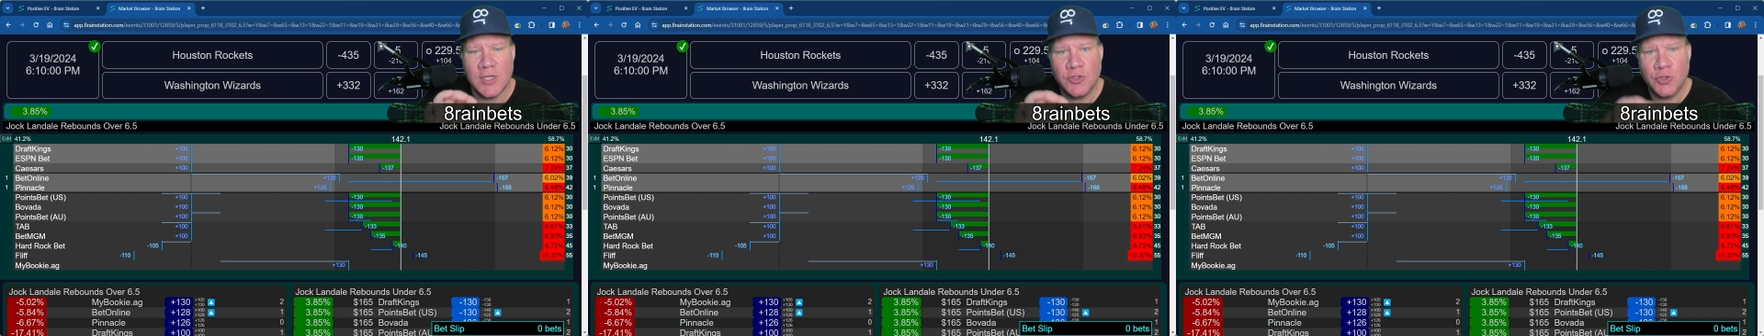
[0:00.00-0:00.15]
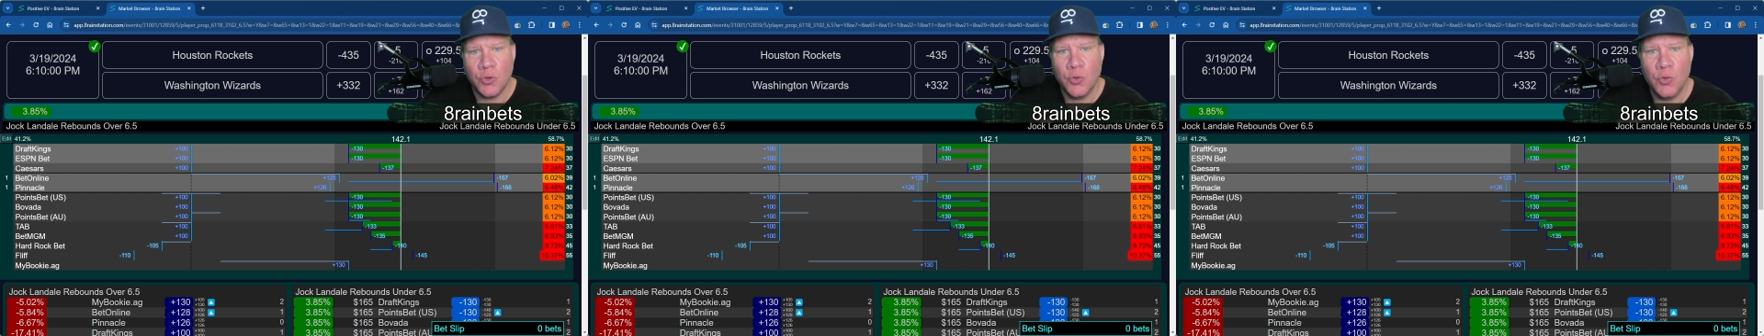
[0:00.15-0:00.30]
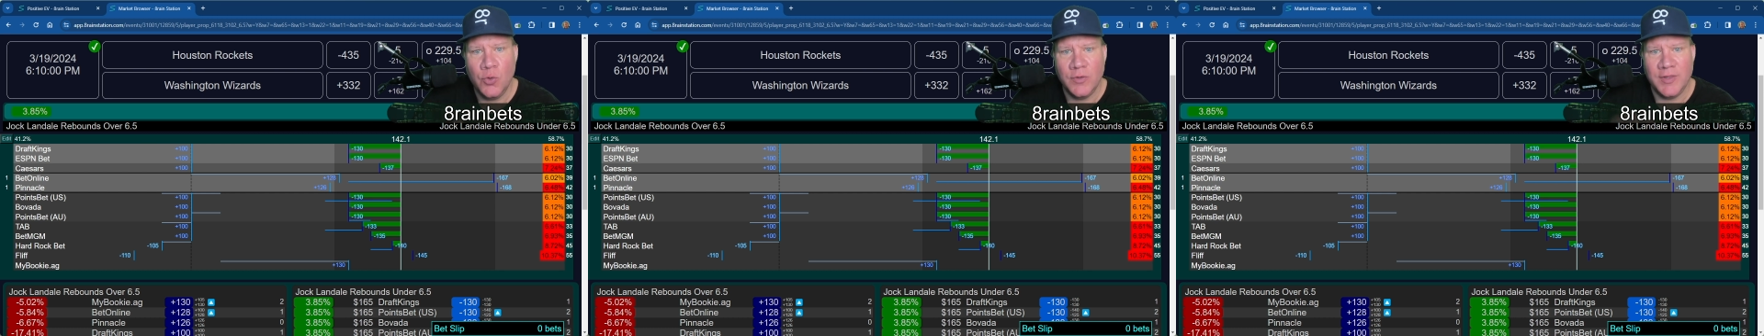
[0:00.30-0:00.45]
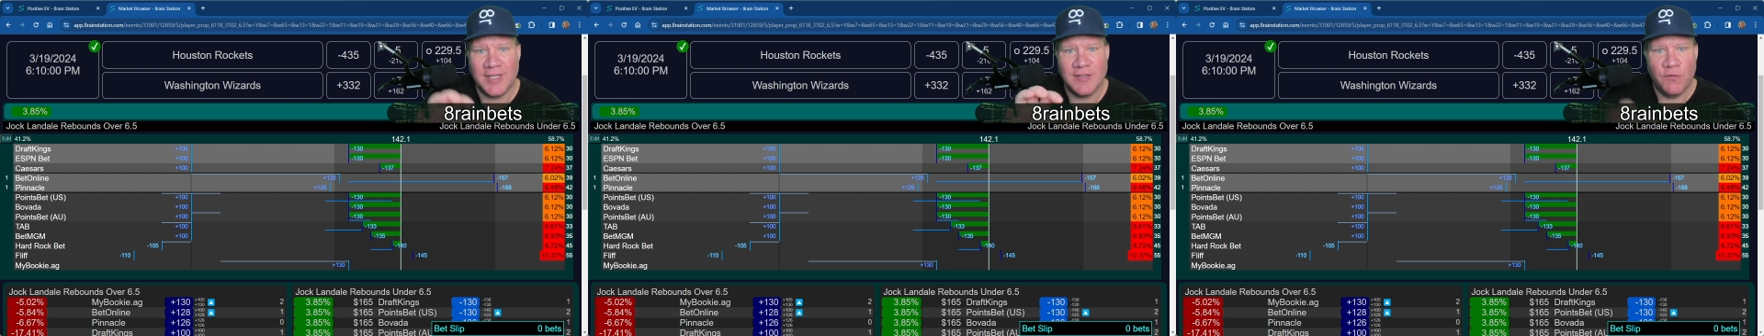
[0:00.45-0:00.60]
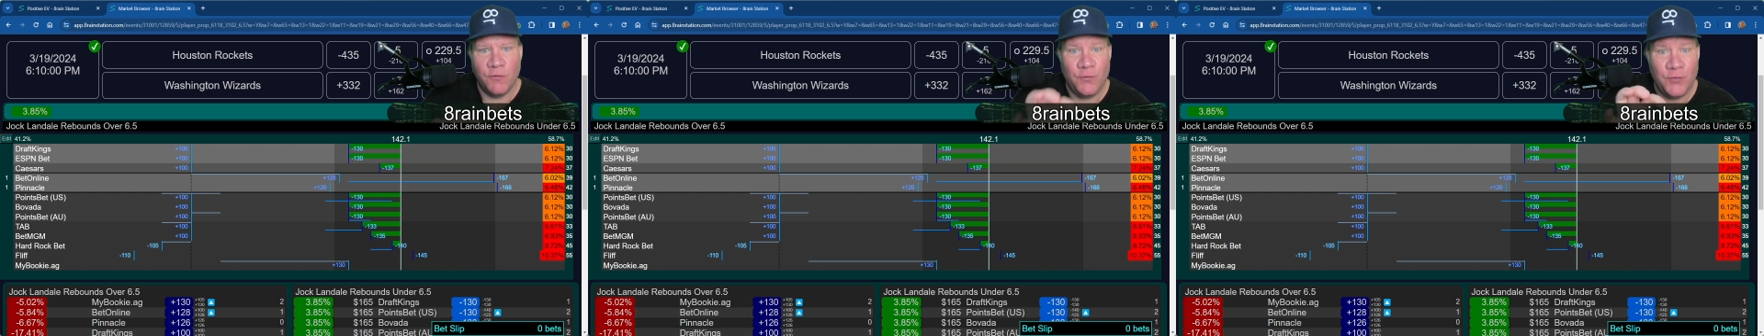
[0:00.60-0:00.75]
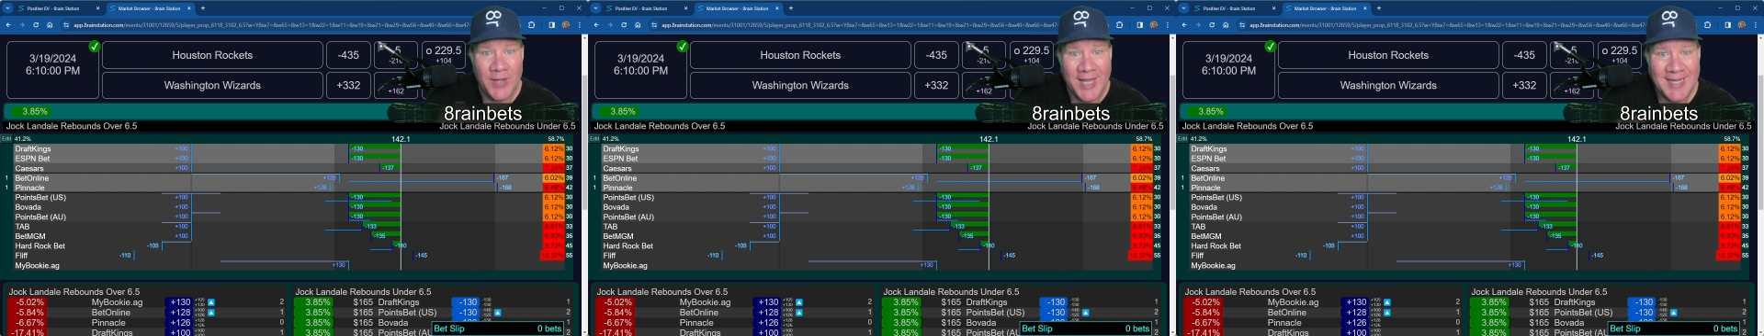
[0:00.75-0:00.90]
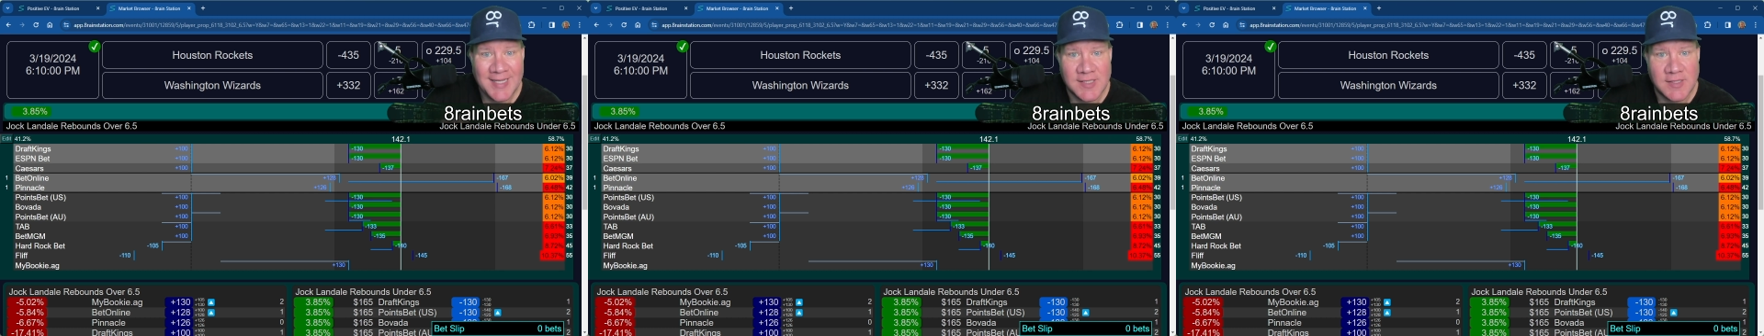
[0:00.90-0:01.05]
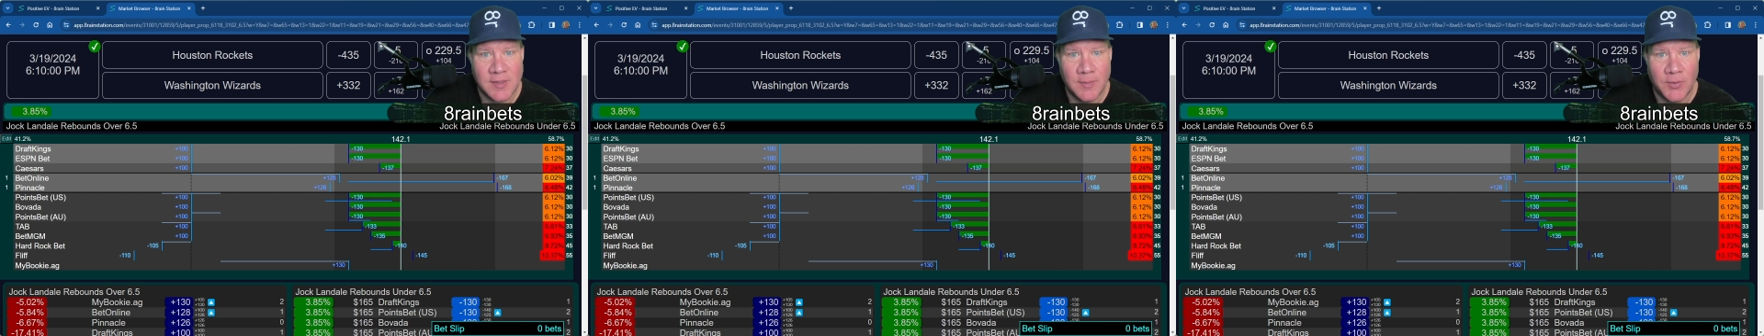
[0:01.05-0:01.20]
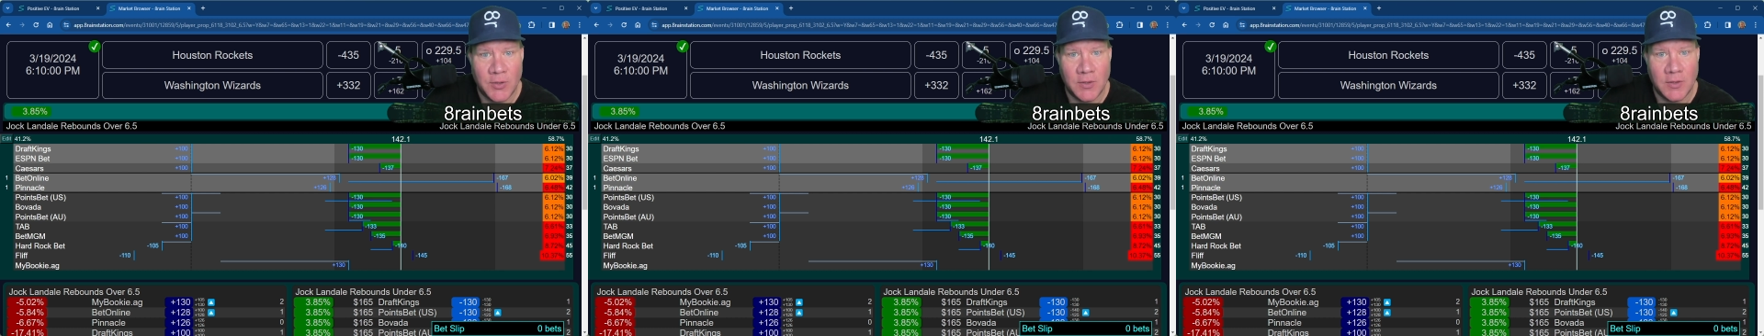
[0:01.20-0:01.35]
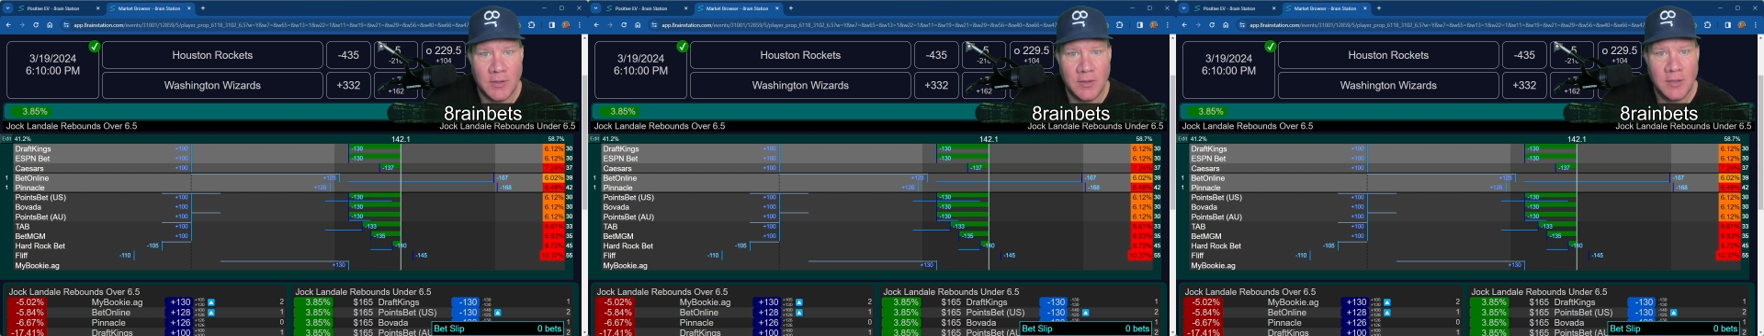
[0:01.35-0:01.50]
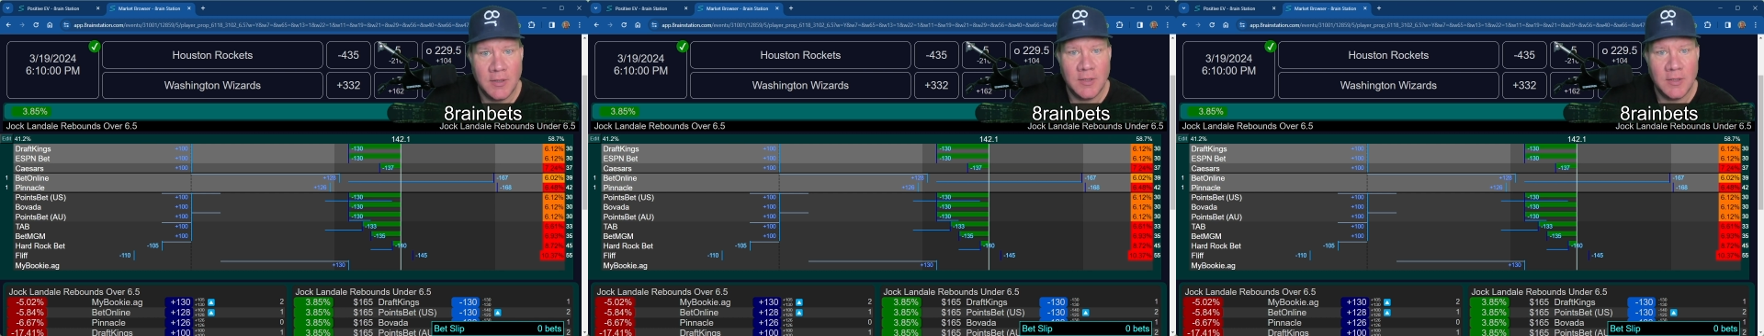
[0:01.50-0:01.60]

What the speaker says: a tool that's flexible,